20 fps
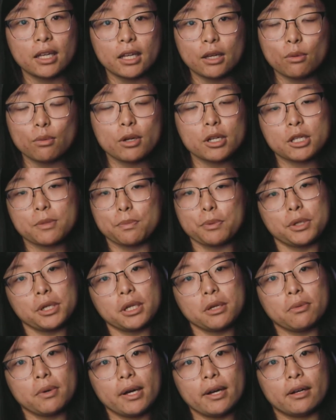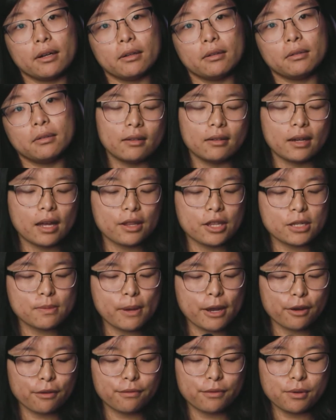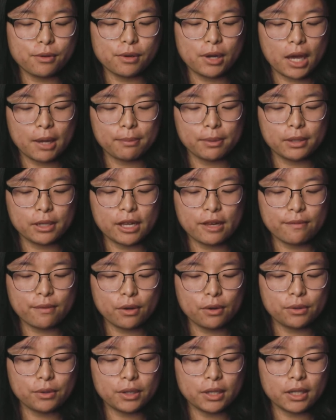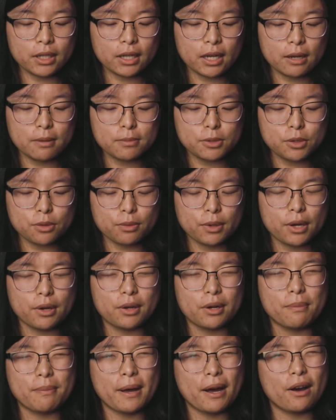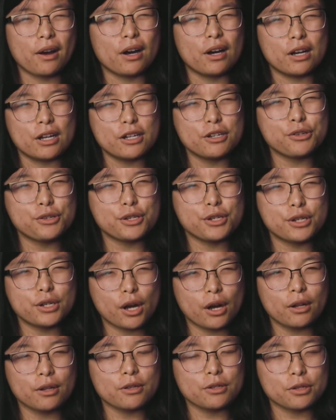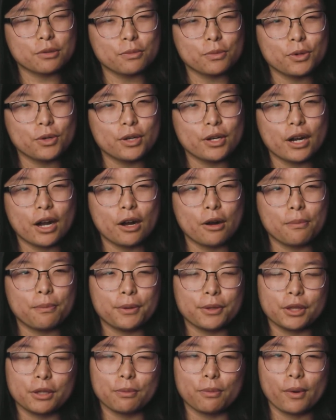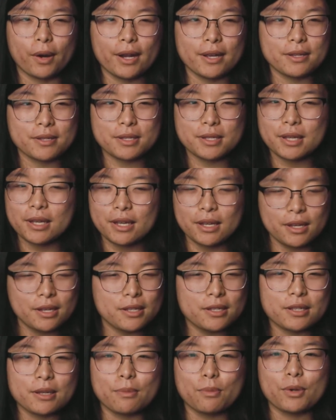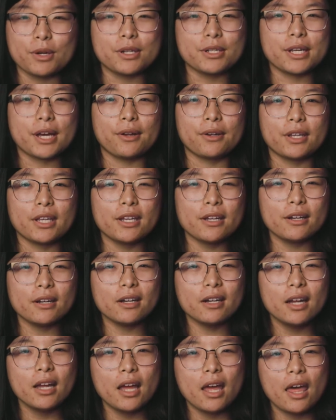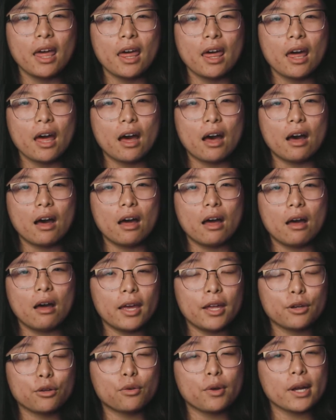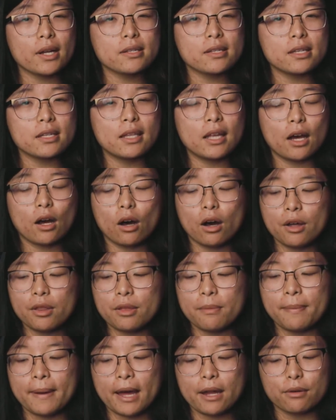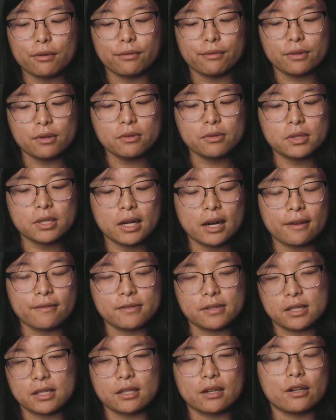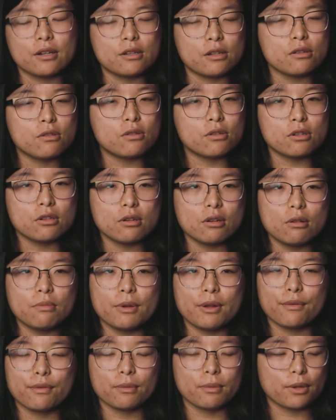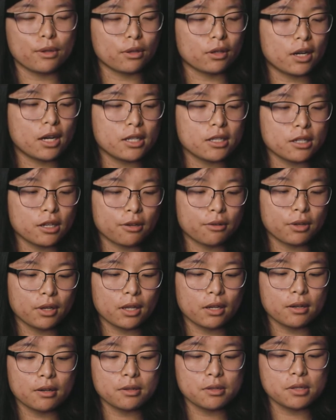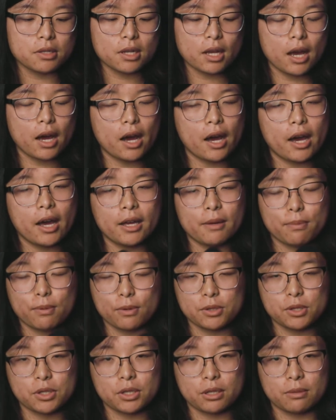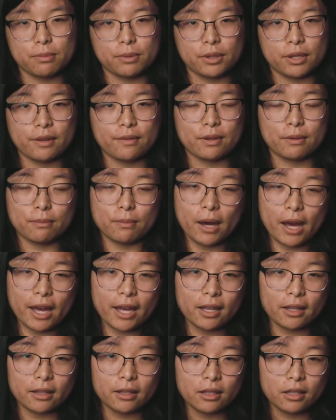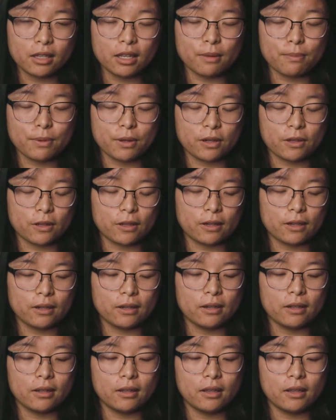it works pretty well. Now, this microphone, I believe, only comes around about $100 or more. I'll put the price somewhere down here. And granted that all the bad reviews that I've seen on YouTube and from other content creators, I personally believe, in my opinion